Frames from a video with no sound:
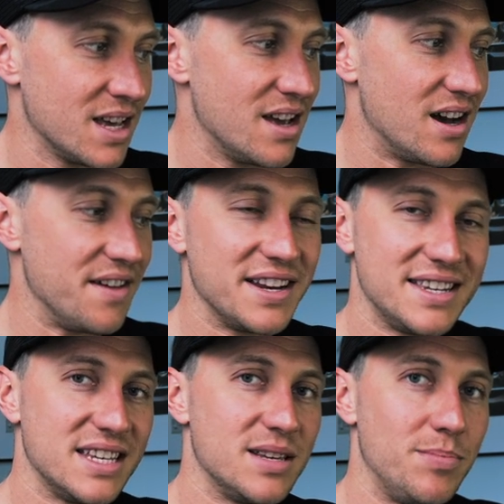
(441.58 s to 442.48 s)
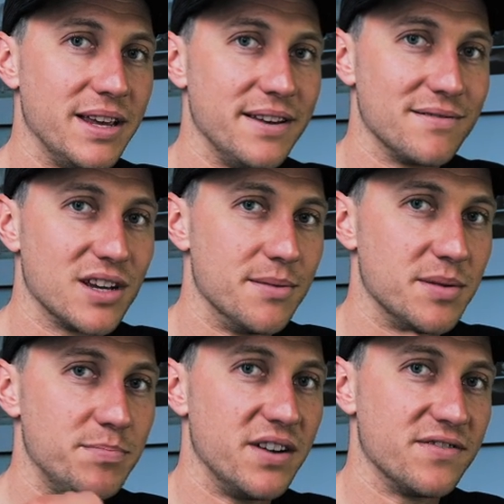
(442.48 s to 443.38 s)
I think discipline comes
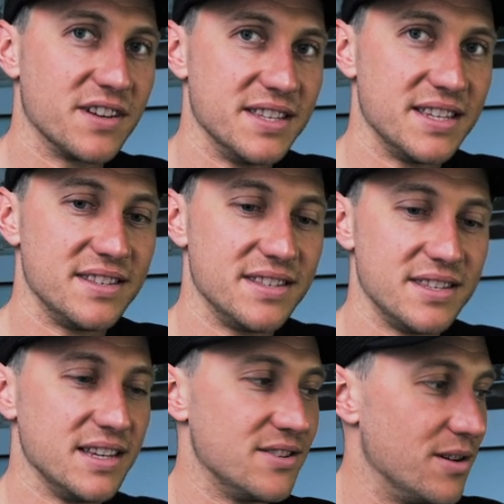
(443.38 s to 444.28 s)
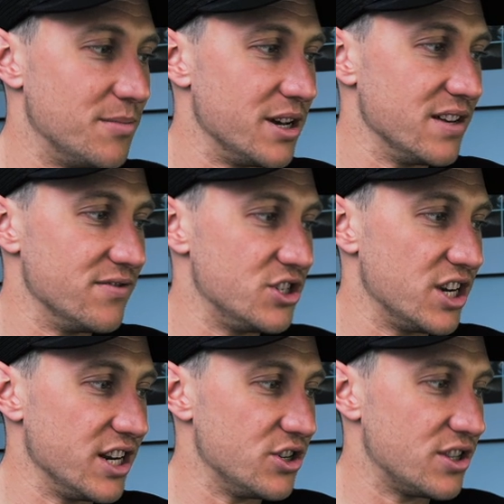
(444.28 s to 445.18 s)
above consistency, so I might even
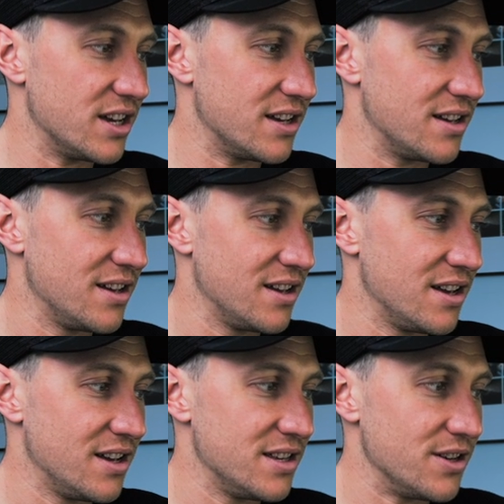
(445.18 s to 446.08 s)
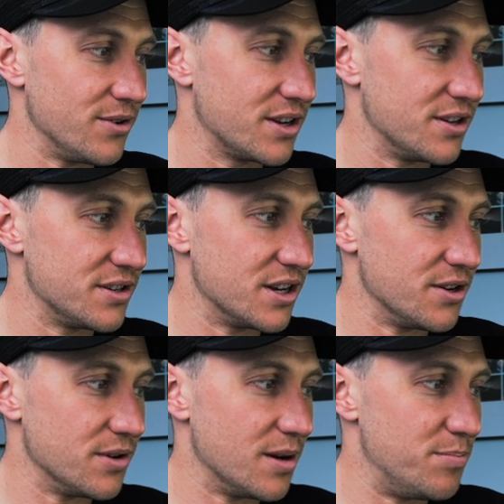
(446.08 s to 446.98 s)
change that. So it could
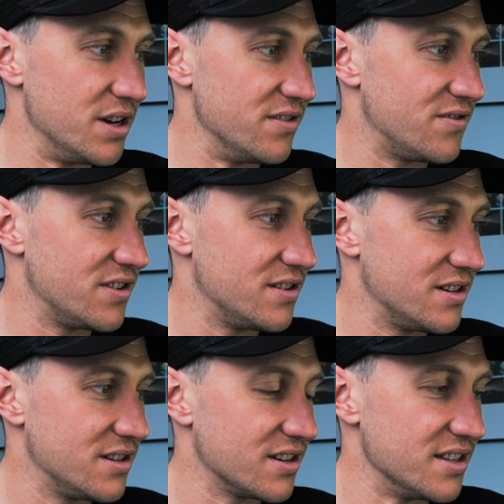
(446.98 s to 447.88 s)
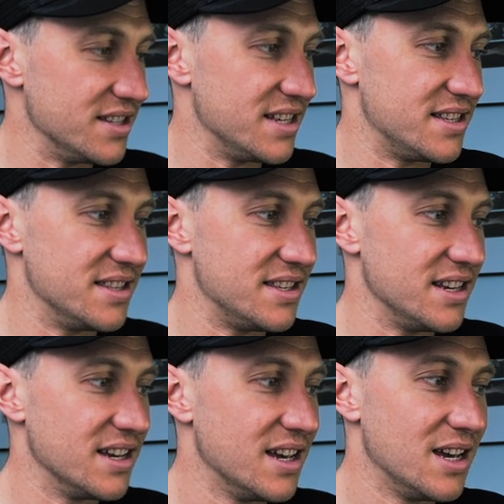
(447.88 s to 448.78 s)
go above consistency,
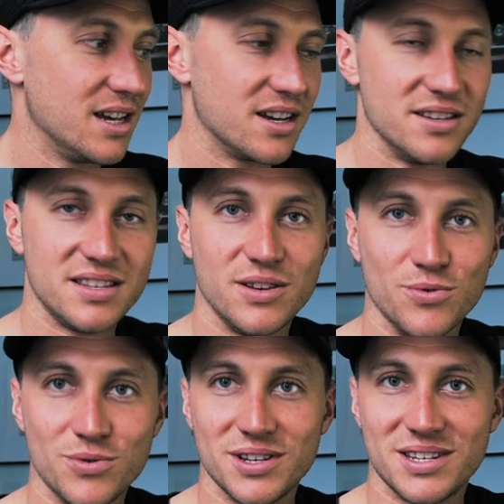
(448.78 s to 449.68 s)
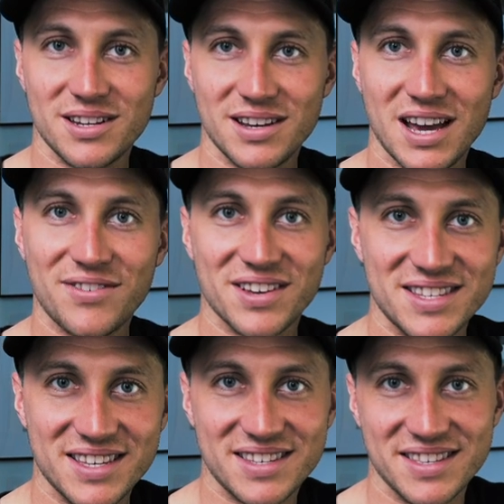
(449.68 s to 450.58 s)
because in order to have
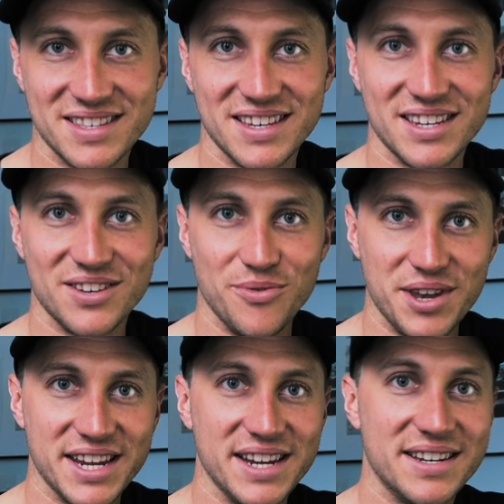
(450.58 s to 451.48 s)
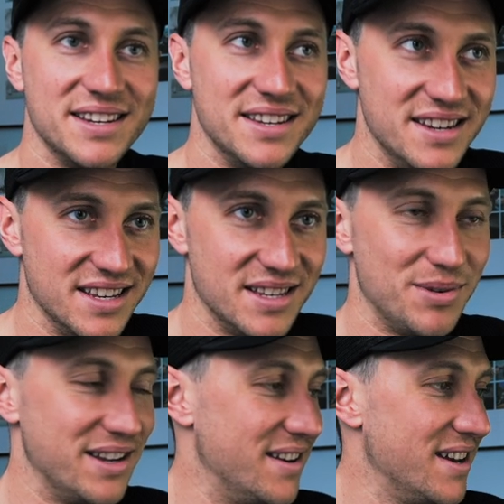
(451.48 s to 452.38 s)
consistency, you need
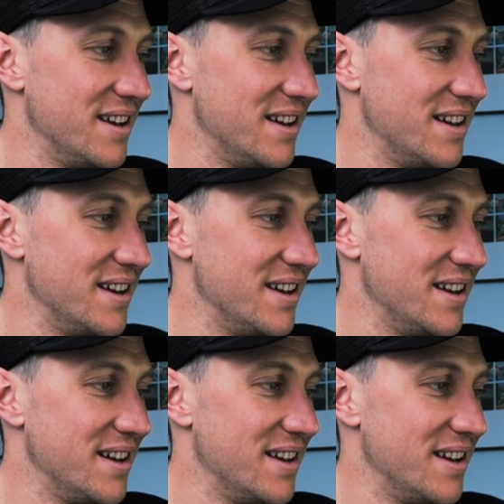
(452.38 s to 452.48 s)
discipline.